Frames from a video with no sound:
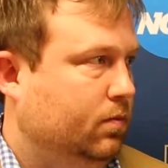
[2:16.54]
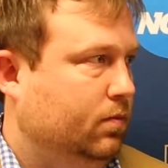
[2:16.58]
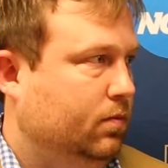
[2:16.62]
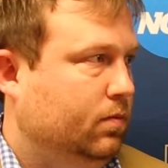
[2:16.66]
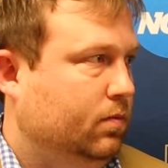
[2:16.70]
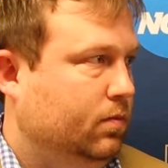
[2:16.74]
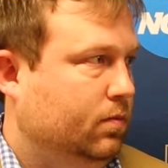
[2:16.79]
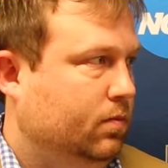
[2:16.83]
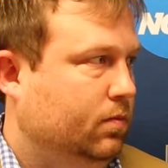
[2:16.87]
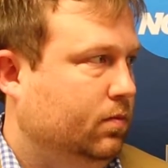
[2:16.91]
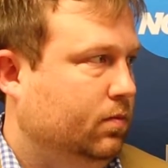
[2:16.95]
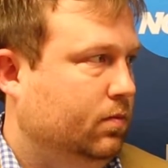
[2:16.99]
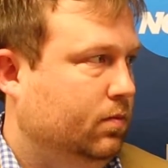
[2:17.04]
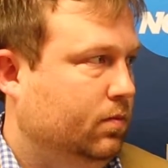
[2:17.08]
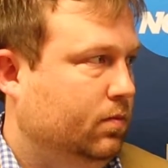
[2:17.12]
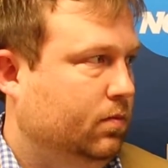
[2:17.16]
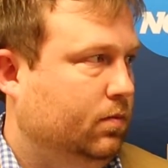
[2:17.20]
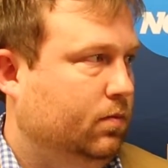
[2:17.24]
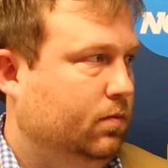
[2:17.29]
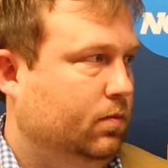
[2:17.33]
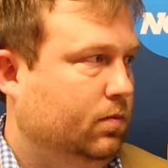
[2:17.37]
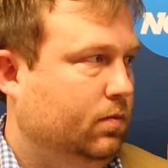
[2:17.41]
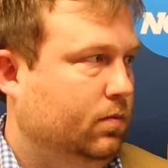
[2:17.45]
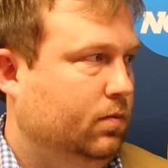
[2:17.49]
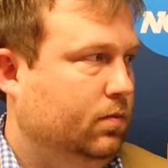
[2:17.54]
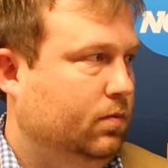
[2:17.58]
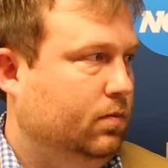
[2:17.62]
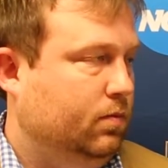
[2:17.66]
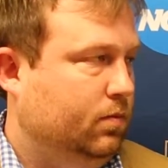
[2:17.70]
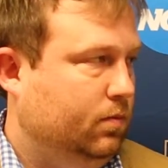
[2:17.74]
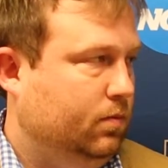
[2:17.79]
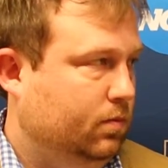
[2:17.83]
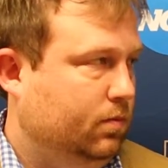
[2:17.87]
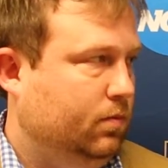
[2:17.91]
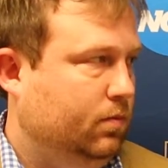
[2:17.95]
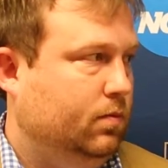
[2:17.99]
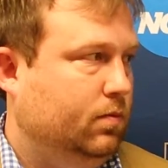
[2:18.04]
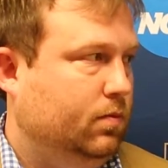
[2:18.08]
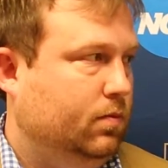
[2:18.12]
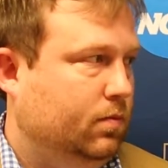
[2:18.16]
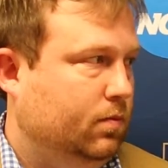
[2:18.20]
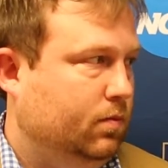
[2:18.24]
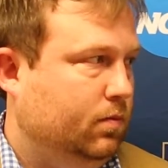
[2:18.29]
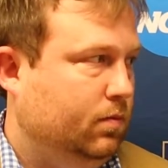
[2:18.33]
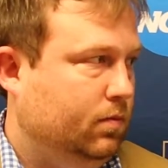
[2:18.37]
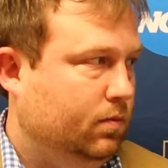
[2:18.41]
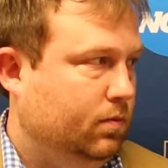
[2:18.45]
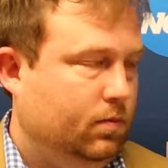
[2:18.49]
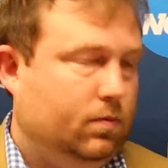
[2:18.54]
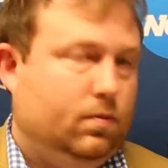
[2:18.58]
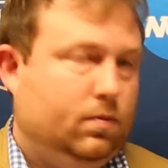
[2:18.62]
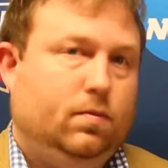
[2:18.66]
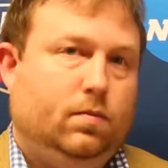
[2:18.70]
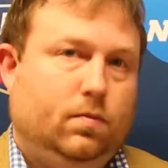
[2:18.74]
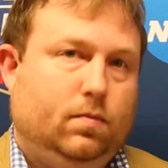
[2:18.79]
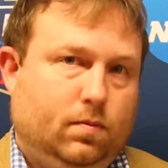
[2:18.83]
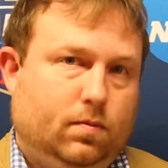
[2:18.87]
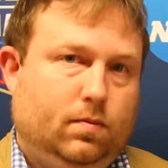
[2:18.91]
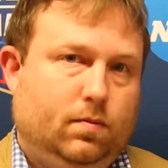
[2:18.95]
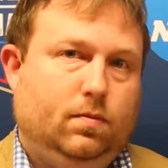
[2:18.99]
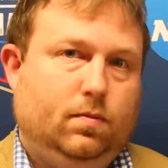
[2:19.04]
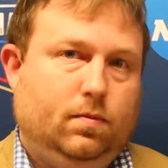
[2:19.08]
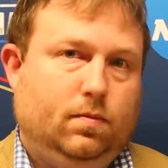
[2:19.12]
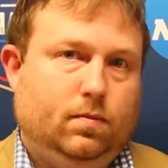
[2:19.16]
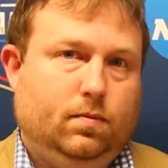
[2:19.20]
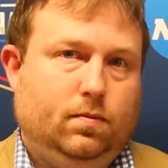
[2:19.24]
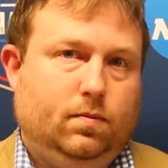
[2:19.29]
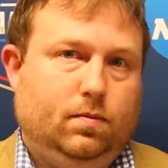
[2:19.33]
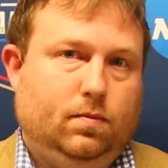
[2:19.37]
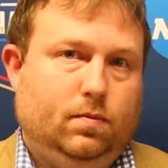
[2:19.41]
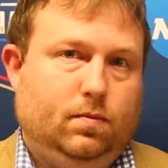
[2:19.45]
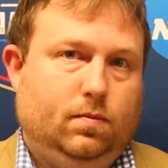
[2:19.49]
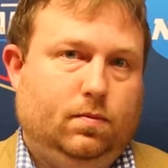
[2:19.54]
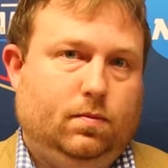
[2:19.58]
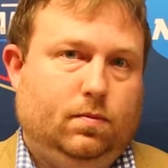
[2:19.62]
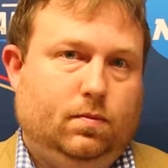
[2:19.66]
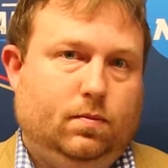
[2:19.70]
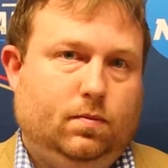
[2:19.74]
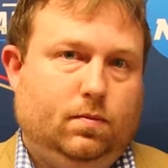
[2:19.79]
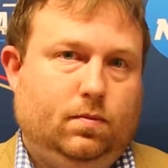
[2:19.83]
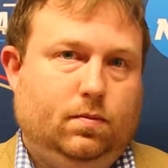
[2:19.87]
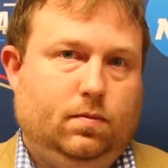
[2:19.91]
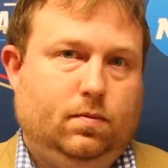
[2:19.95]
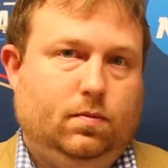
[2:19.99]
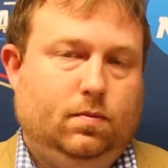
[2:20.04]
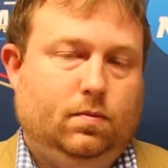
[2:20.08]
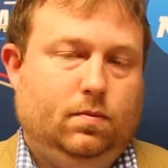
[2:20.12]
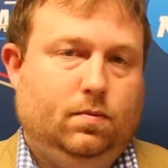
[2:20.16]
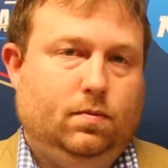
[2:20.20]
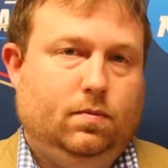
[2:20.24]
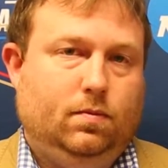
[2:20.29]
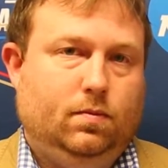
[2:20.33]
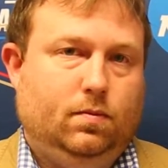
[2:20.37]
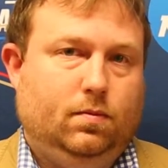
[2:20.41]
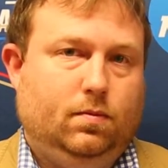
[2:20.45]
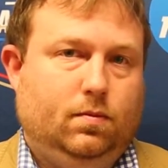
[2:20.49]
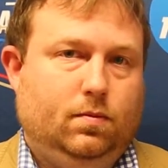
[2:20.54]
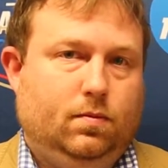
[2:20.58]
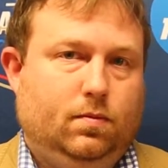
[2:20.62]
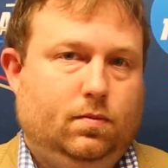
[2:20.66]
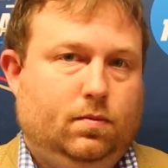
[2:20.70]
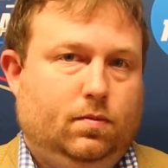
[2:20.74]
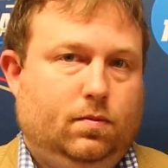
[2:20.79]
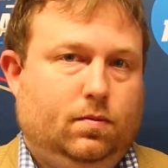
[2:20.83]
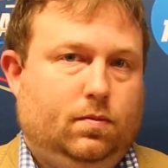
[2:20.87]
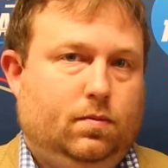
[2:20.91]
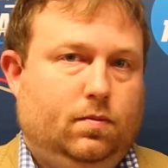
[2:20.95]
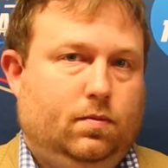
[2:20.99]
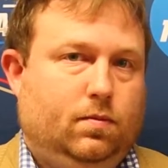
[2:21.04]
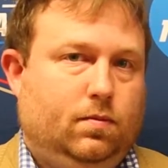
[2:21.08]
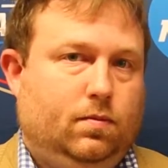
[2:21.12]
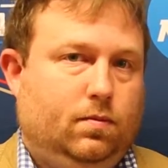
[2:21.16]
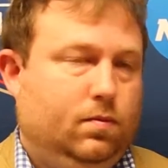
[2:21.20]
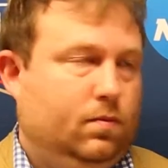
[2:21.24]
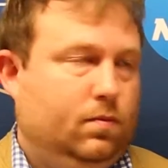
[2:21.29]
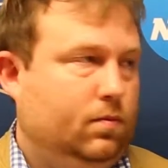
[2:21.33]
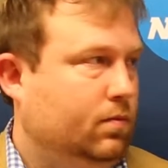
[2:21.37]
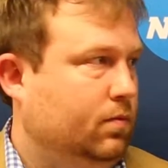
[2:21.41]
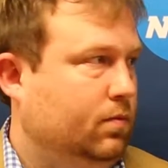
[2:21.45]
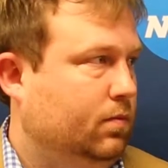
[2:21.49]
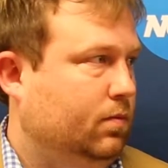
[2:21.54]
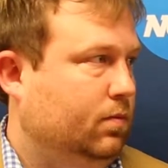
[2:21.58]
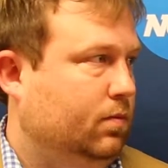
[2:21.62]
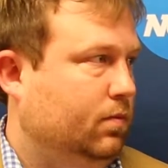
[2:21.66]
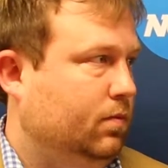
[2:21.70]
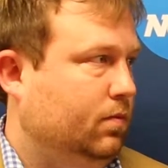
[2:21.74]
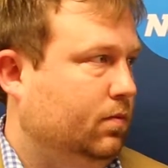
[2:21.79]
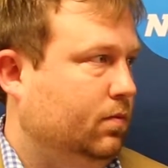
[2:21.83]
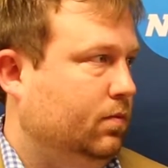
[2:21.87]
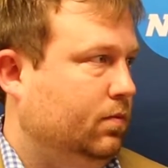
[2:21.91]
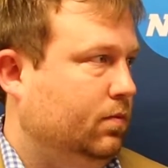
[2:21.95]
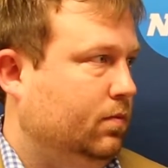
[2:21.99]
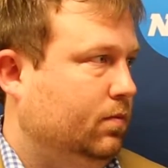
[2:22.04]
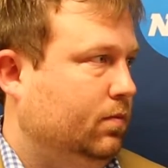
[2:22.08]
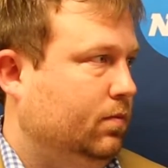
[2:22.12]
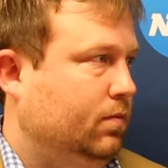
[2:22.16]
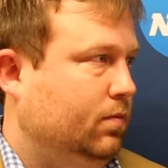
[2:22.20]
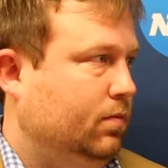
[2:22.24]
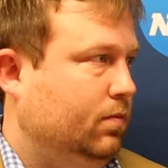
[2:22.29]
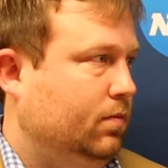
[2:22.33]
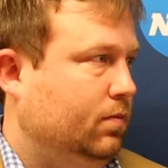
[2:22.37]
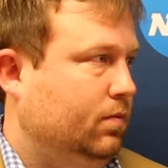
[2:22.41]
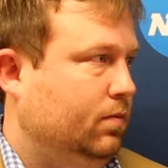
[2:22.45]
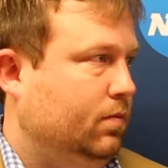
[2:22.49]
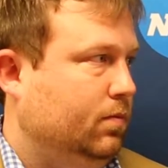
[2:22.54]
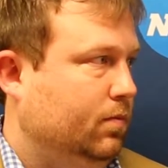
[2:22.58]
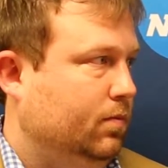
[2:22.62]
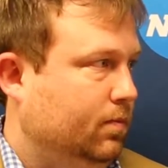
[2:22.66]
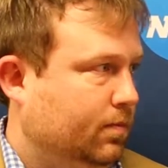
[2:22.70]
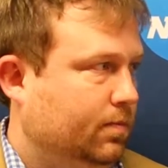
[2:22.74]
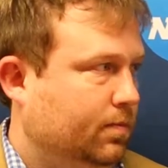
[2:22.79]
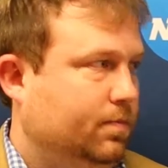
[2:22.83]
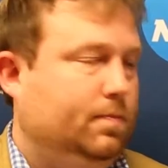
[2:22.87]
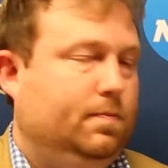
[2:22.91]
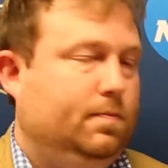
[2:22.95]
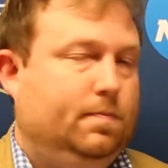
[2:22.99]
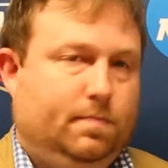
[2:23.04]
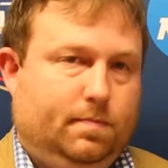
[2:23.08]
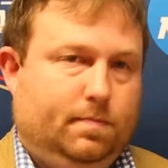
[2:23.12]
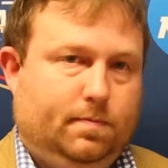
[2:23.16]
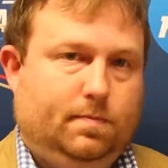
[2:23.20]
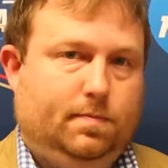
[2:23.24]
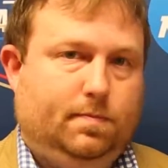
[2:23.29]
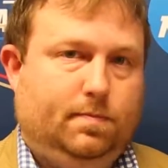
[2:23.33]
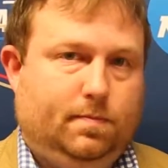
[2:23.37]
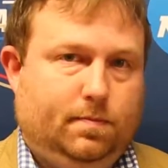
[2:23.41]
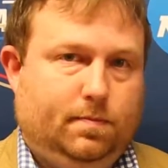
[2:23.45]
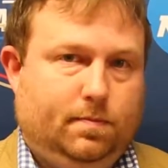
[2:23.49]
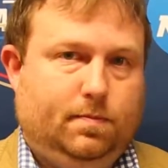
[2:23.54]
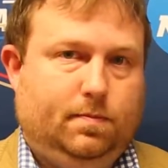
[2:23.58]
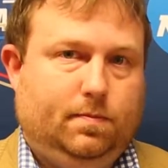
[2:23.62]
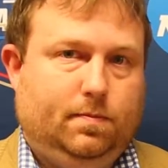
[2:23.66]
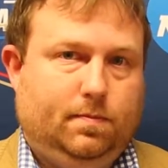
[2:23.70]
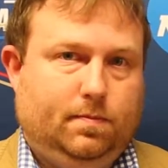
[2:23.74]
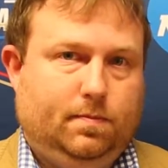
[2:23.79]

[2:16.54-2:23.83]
(not speaking)